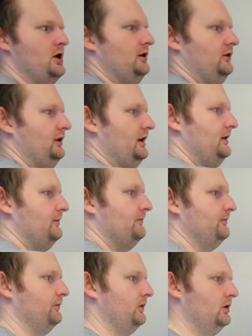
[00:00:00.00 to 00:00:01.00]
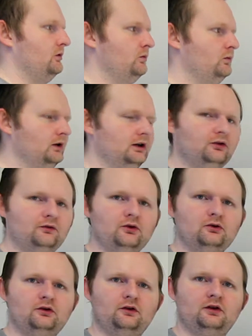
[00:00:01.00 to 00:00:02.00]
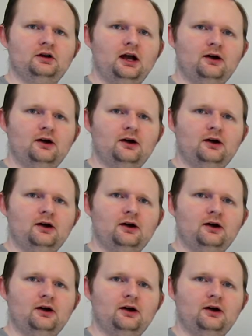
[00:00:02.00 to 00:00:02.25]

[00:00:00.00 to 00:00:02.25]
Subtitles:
Instead, we need to focus on